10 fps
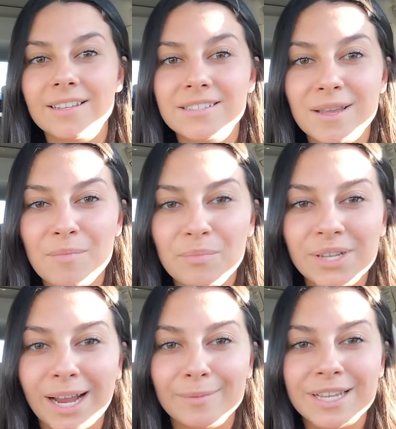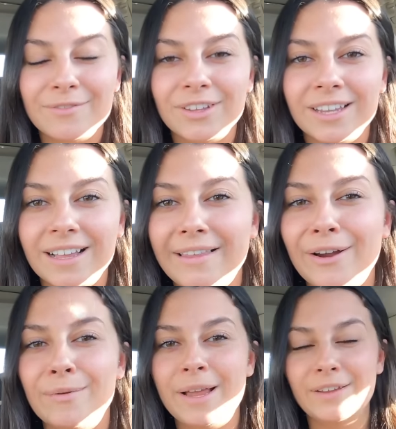sometimes I have like a
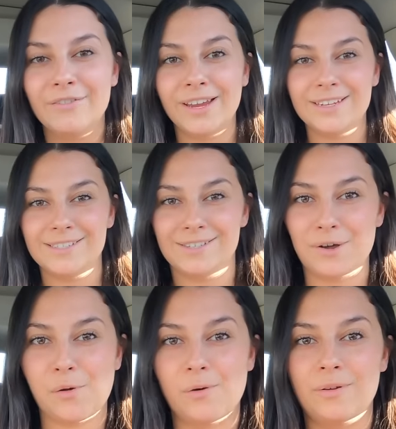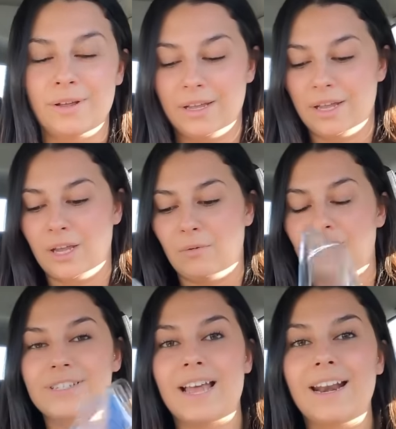glare on my face, so
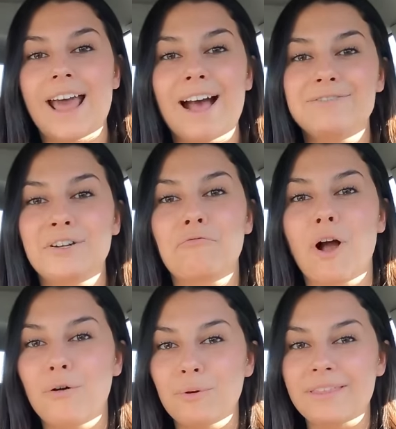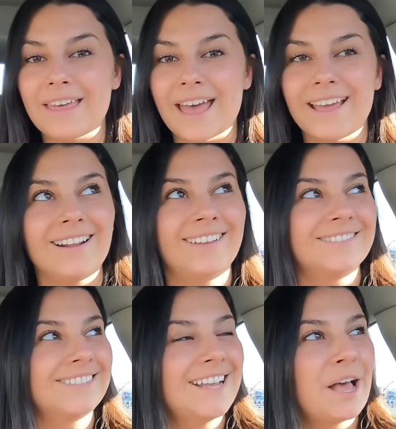I just kind of have to roll with it.
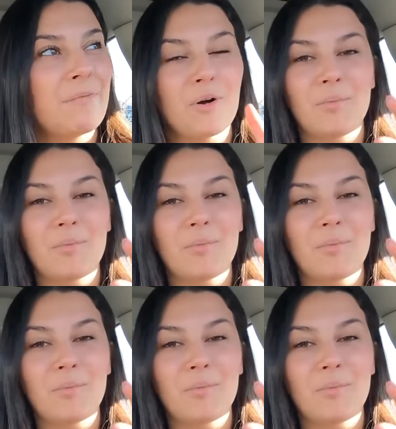I'm